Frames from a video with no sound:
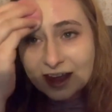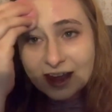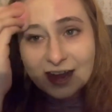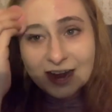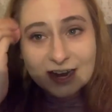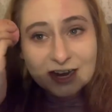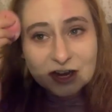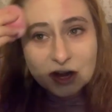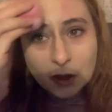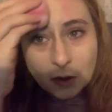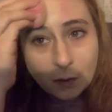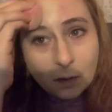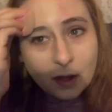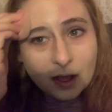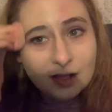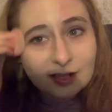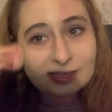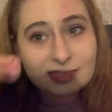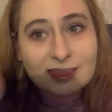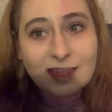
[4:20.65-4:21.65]
I know
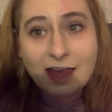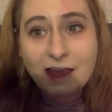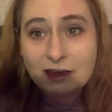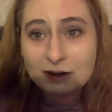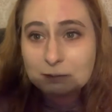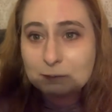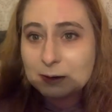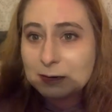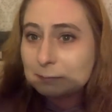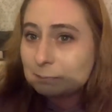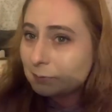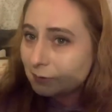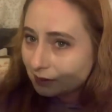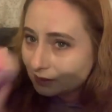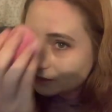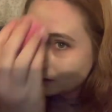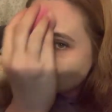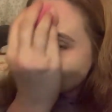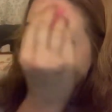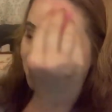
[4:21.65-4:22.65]
a lot of people
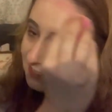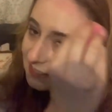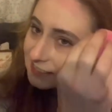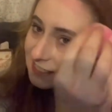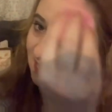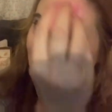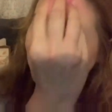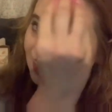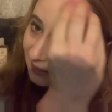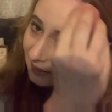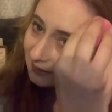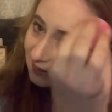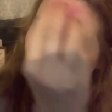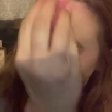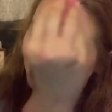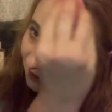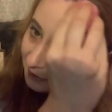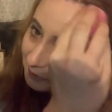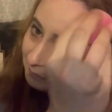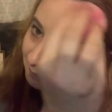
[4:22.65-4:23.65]
love staying
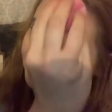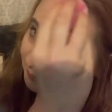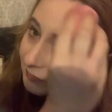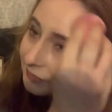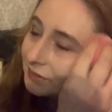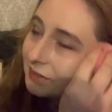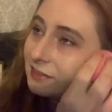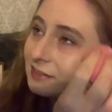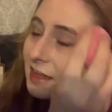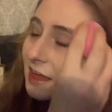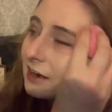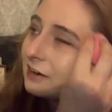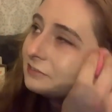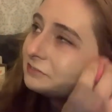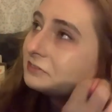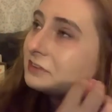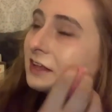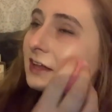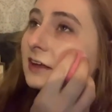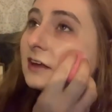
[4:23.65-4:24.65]
there. A lot
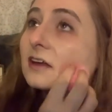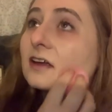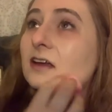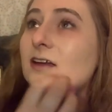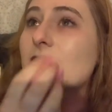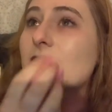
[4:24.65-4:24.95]
of like